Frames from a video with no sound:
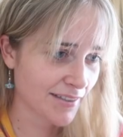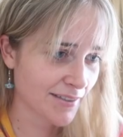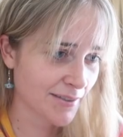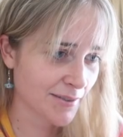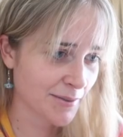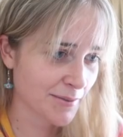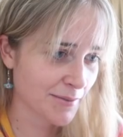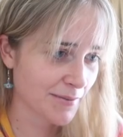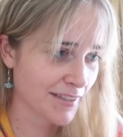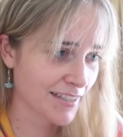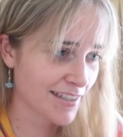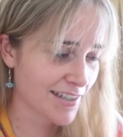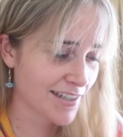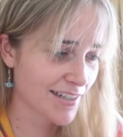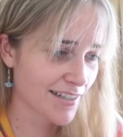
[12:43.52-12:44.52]
Oh,
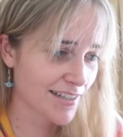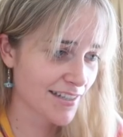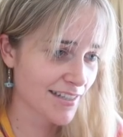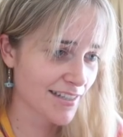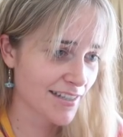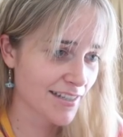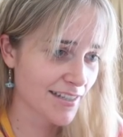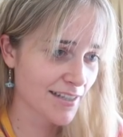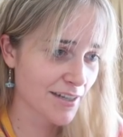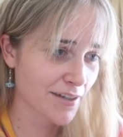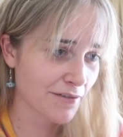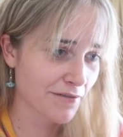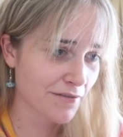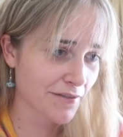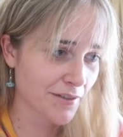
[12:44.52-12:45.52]
let's just
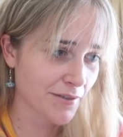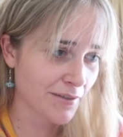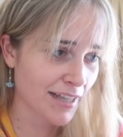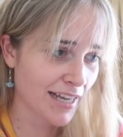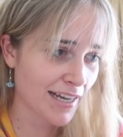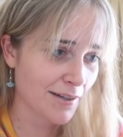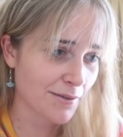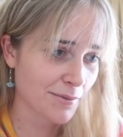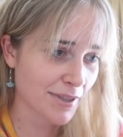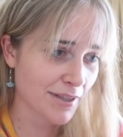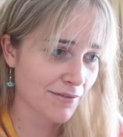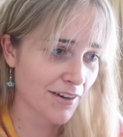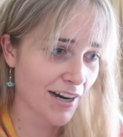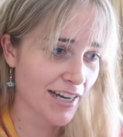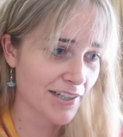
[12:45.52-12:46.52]
go full out with
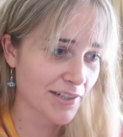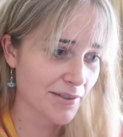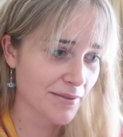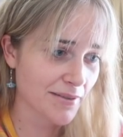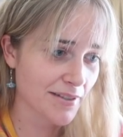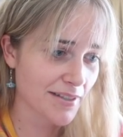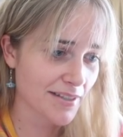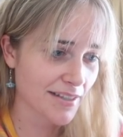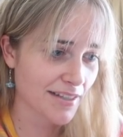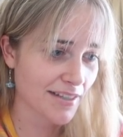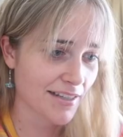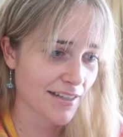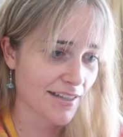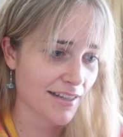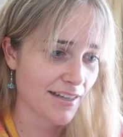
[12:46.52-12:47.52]
the Rigels.
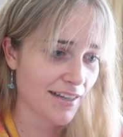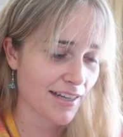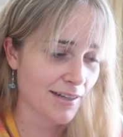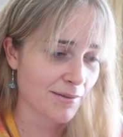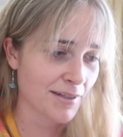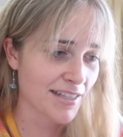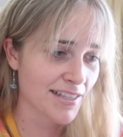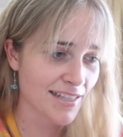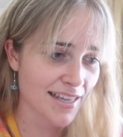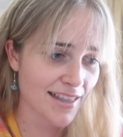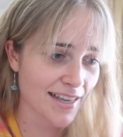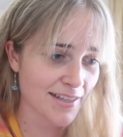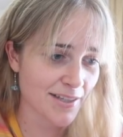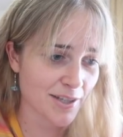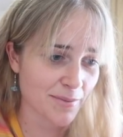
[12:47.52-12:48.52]
I want to see
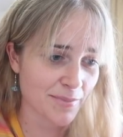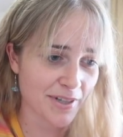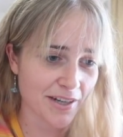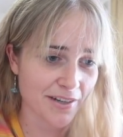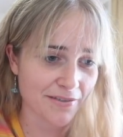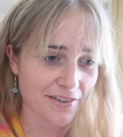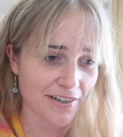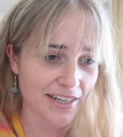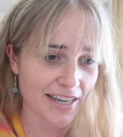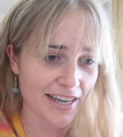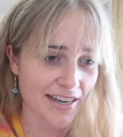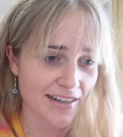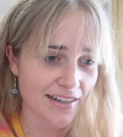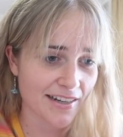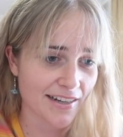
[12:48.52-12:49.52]
that supernova
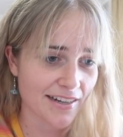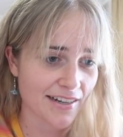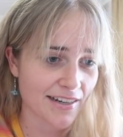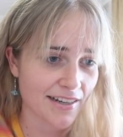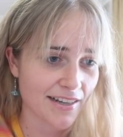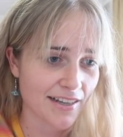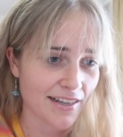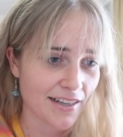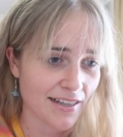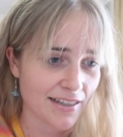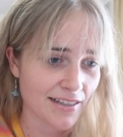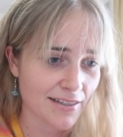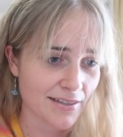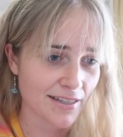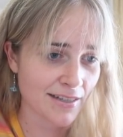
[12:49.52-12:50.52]
again.
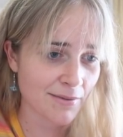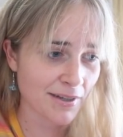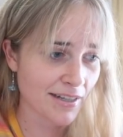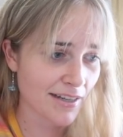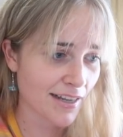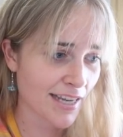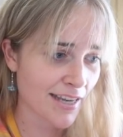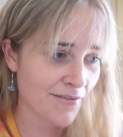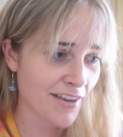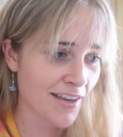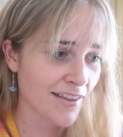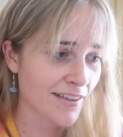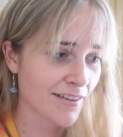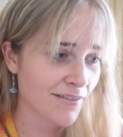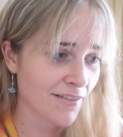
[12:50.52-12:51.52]
Is anyone
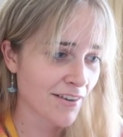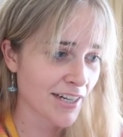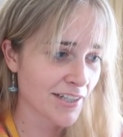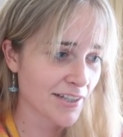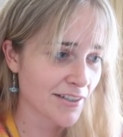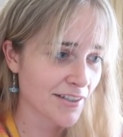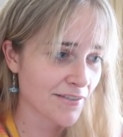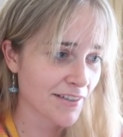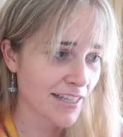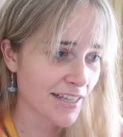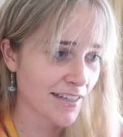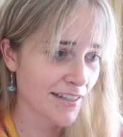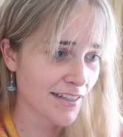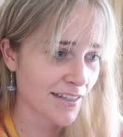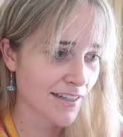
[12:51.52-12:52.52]
heavier than Rigel over
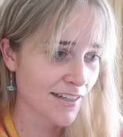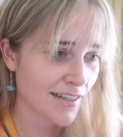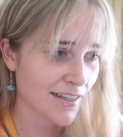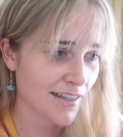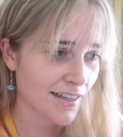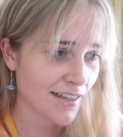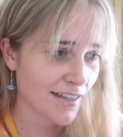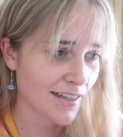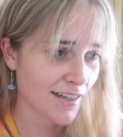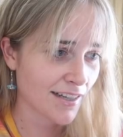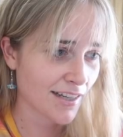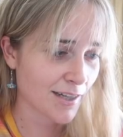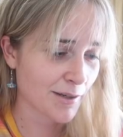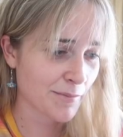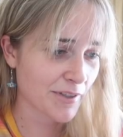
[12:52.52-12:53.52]
here?
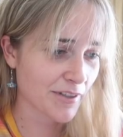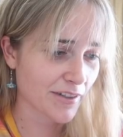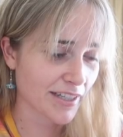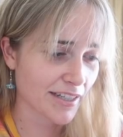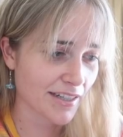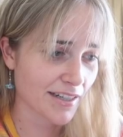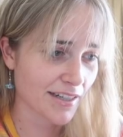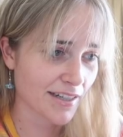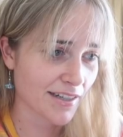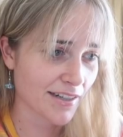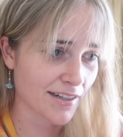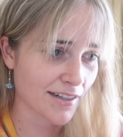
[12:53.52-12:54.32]
I'm looking.